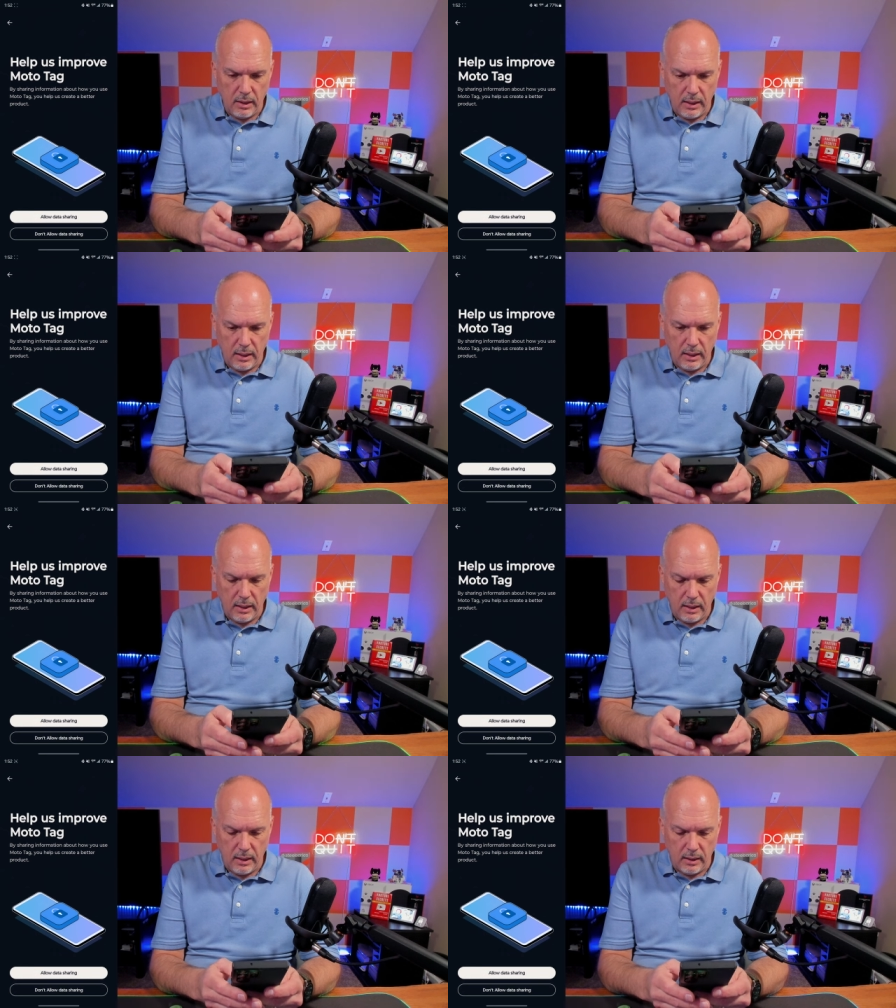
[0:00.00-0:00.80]

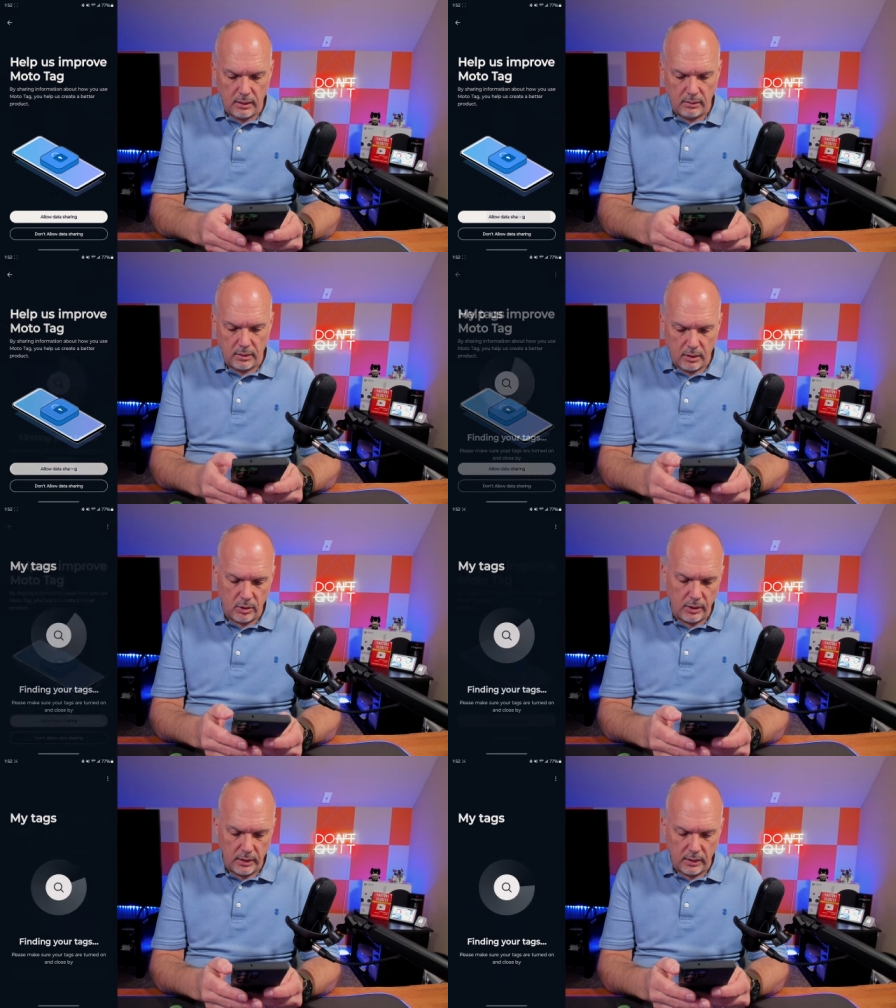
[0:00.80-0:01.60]
And
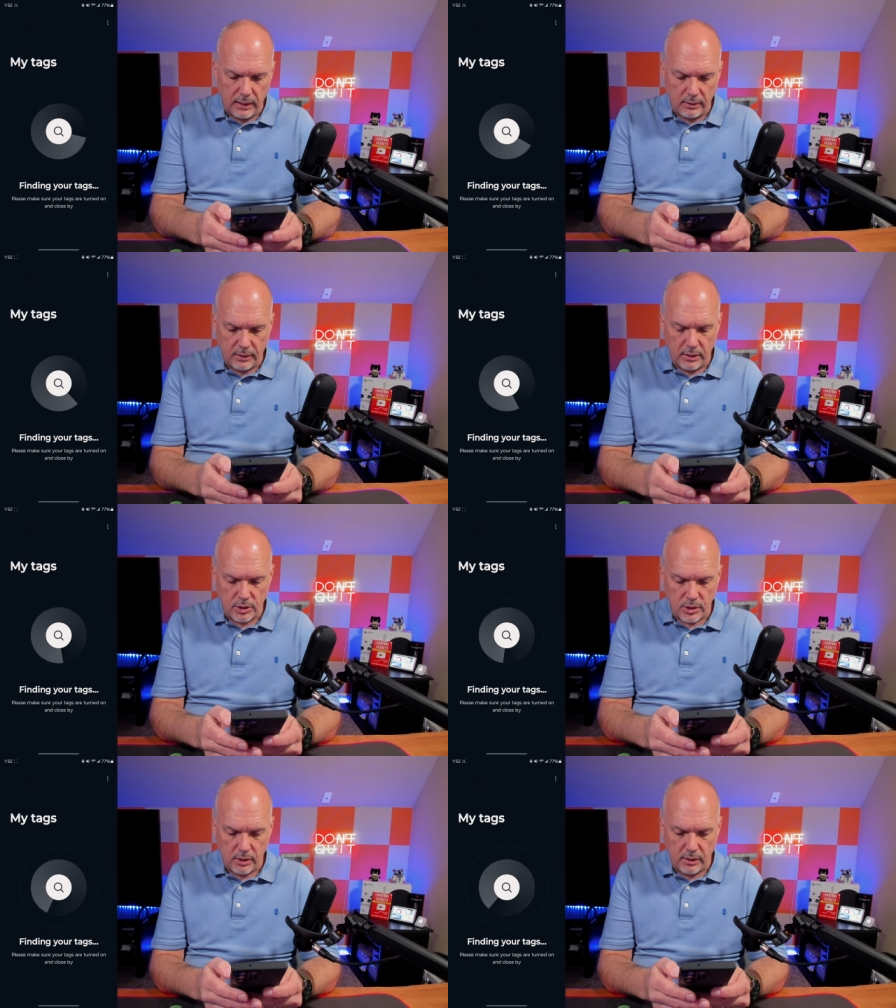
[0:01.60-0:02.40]
I'll go ahead and allow
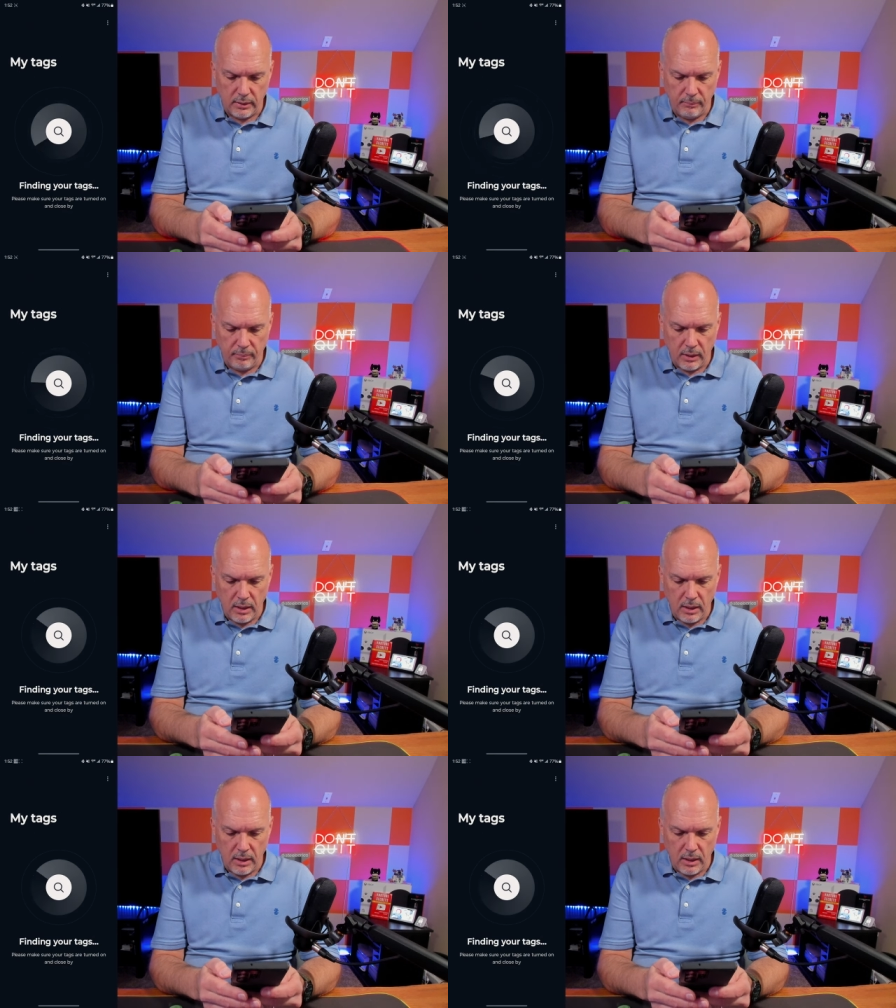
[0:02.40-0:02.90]
data sharing.